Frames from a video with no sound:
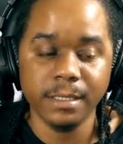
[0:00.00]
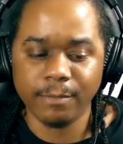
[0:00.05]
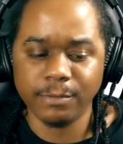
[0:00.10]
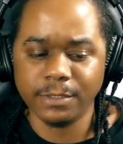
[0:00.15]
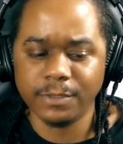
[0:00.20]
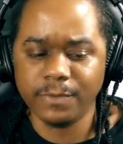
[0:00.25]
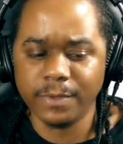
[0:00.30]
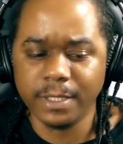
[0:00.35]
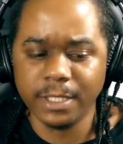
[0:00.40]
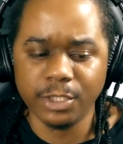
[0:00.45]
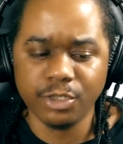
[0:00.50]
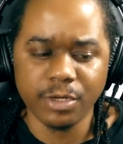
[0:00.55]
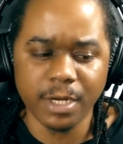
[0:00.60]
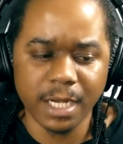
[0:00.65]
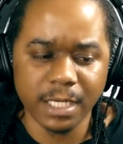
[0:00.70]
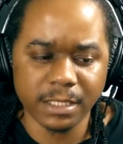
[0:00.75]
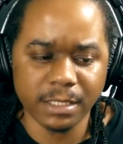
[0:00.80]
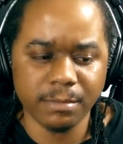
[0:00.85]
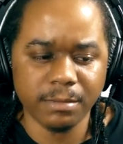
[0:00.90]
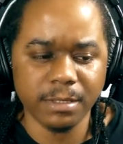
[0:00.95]
I was really
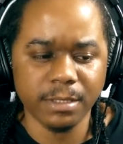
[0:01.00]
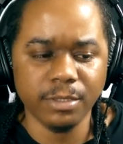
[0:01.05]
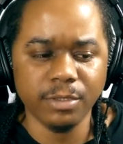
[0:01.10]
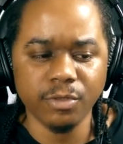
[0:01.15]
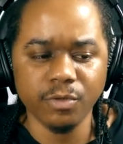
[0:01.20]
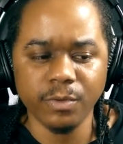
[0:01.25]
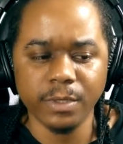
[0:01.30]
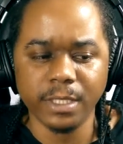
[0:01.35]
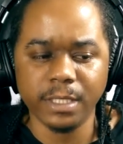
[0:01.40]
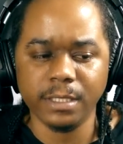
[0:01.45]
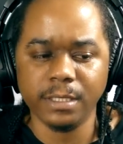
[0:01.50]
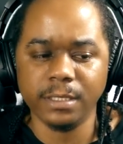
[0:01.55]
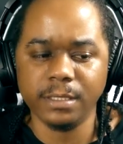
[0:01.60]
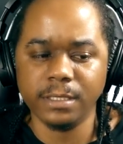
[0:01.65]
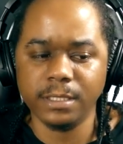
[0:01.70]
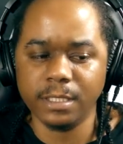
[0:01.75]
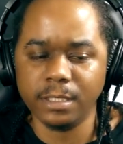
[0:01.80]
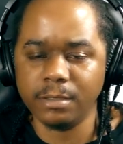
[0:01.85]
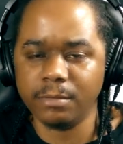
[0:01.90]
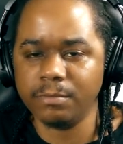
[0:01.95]
trying something new with
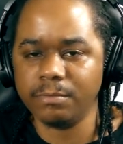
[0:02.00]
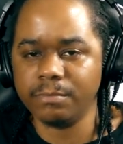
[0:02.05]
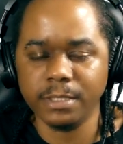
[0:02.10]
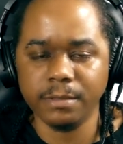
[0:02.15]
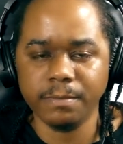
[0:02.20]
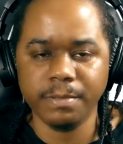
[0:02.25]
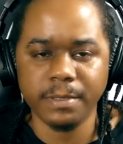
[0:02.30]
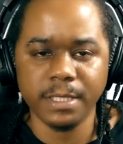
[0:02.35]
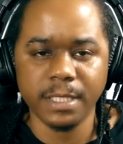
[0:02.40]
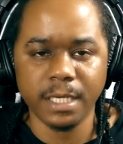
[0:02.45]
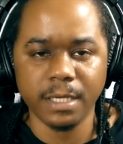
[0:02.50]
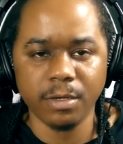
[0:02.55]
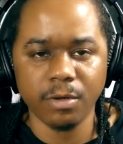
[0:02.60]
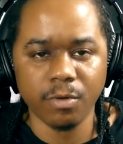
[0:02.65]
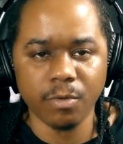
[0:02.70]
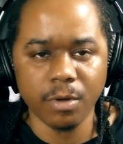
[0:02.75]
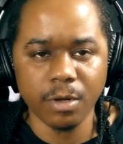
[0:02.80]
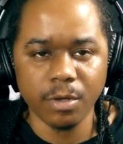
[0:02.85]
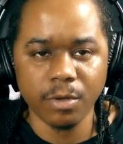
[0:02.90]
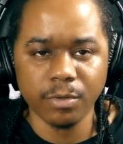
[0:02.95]
the dump to
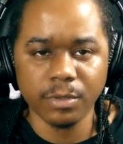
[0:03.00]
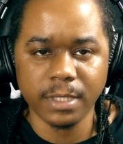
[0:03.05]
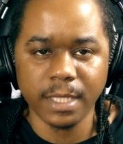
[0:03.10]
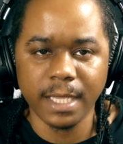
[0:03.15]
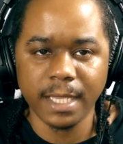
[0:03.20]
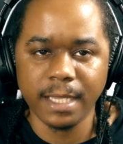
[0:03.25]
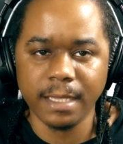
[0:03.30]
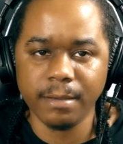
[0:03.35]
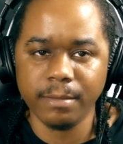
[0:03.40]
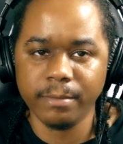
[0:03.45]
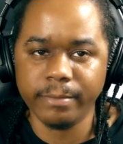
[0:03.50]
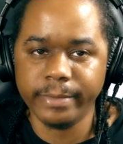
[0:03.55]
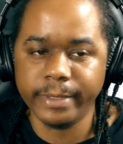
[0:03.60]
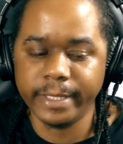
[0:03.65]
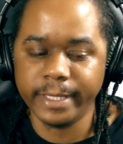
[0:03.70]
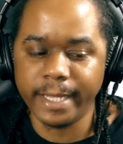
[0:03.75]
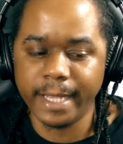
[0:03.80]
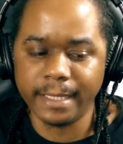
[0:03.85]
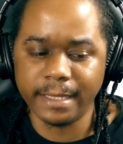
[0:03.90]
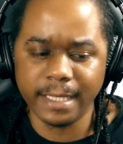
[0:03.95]
piano roll thing,
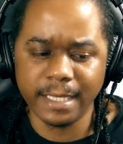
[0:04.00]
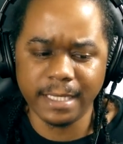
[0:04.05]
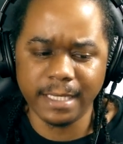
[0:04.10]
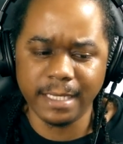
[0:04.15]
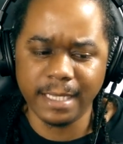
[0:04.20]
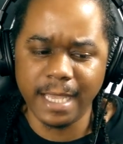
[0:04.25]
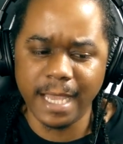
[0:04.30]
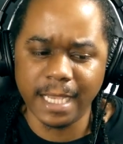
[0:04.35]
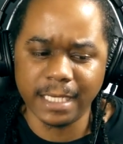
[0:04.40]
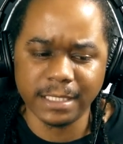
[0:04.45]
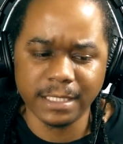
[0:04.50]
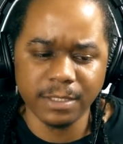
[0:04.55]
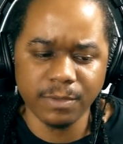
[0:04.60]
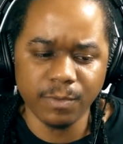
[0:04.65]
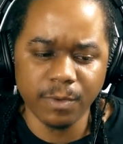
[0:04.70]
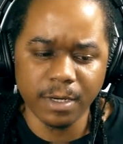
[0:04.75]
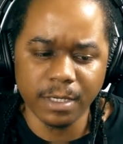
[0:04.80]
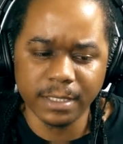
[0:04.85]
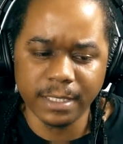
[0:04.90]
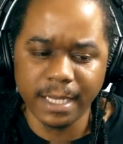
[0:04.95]
but I think it actually
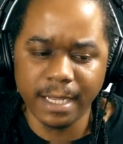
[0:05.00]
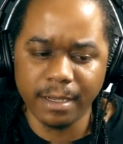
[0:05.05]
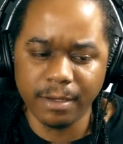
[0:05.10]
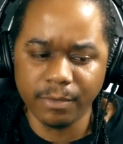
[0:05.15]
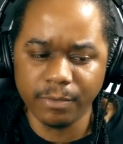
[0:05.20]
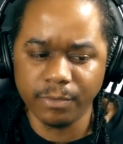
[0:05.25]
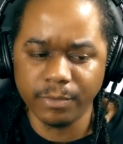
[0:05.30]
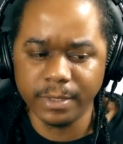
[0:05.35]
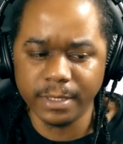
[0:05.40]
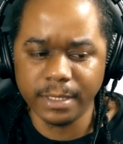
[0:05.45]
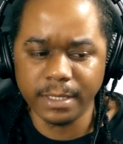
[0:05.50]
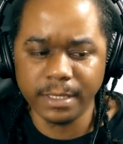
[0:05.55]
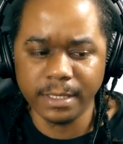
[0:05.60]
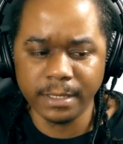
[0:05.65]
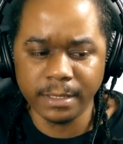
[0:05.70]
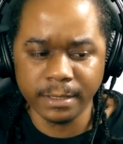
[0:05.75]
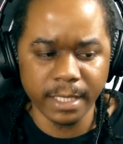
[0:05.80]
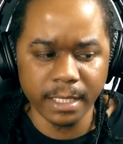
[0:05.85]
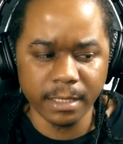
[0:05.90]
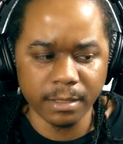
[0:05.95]
worked out with
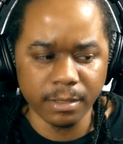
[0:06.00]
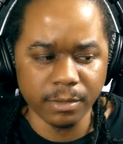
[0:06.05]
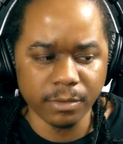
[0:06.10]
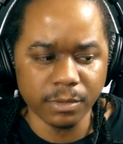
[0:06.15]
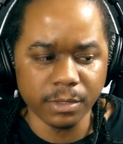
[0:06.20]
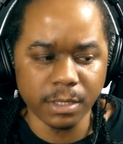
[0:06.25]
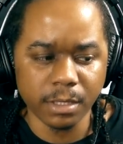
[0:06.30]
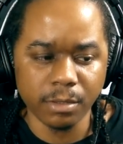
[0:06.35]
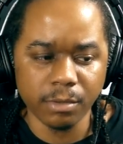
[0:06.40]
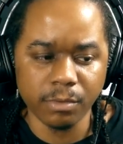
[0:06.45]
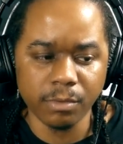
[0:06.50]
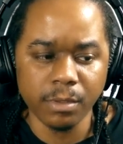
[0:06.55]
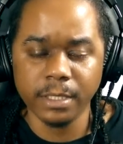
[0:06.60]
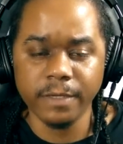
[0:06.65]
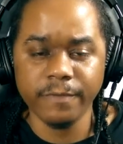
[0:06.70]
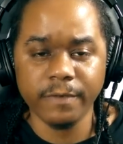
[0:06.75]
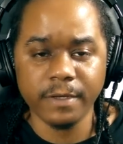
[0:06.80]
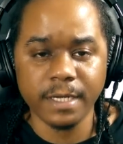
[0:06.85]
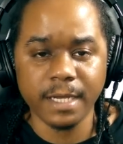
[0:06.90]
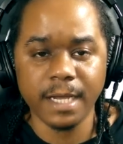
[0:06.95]
the piano. So
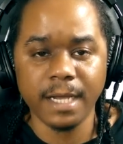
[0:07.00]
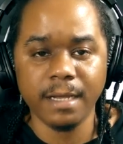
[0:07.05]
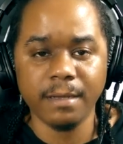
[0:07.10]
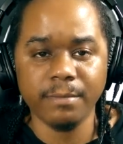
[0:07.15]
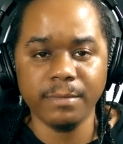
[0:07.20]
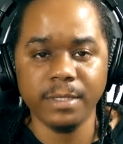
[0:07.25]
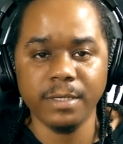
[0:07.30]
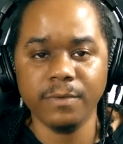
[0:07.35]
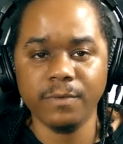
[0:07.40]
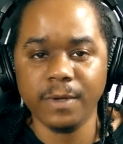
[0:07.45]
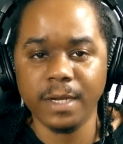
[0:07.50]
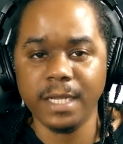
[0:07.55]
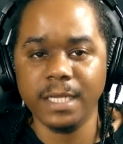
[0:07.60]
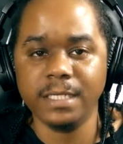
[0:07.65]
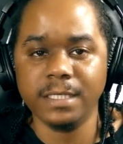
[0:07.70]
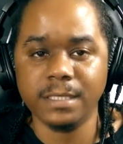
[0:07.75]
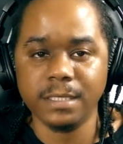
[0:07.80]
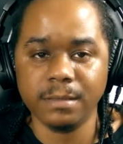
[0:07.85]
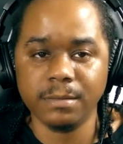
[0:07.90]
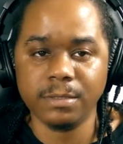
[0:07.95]
leave a comment,
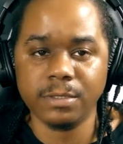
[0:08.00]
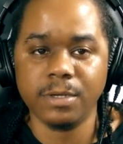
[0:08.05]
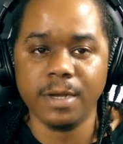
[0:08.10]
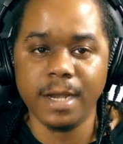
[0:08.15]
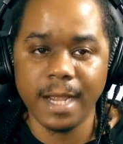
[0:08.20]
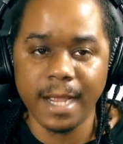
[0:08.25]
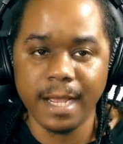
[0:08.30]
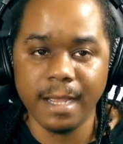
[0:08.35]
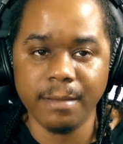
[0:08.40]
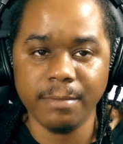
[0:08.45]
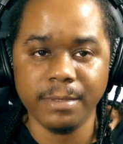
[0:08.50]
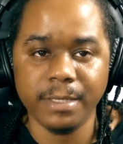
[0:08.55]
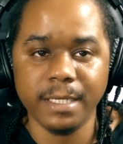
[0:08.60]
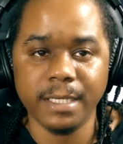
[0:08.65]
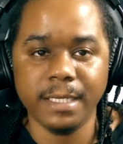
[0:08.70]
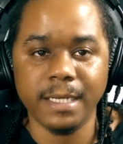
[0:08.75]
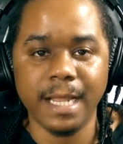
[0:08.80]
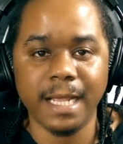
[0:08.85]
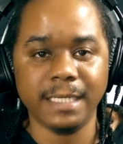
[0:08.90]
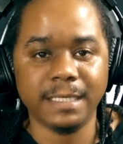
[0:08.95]
rate, subscribe,
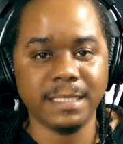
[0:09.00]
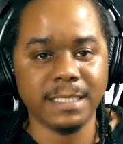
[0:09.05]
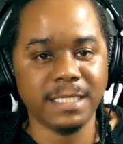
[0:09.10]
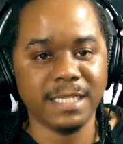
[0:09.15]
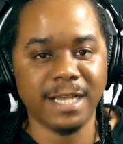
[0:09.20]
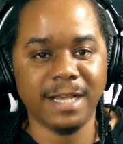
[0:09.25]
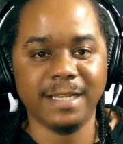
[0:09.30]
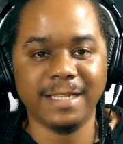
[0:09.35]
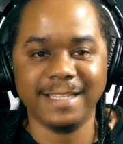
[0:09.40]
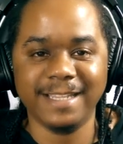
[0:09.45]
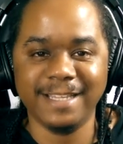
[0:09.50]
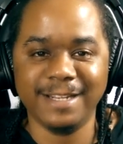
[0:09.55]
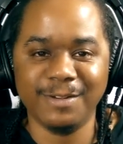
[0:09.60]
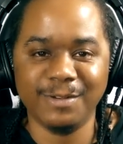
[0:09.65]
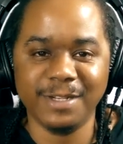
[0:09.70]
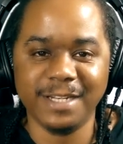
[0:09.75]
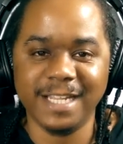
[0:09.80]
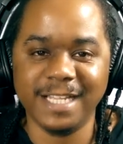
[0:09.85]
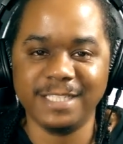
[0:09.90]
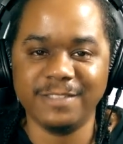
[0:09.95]
and I'll see y'all again
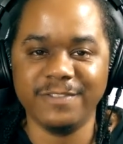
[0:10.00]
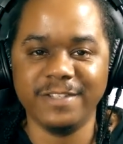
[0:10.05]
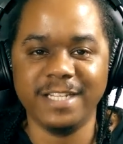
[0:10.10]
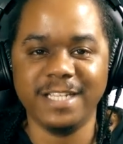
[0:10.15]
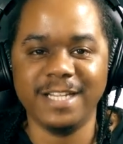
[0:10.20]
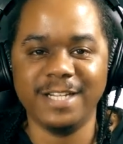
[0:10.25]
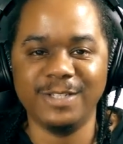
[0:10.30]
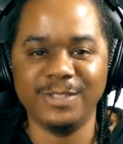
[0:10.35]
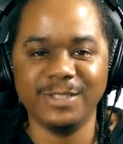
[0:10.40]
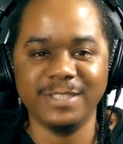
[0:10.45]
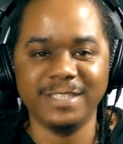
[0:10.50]
on the next video.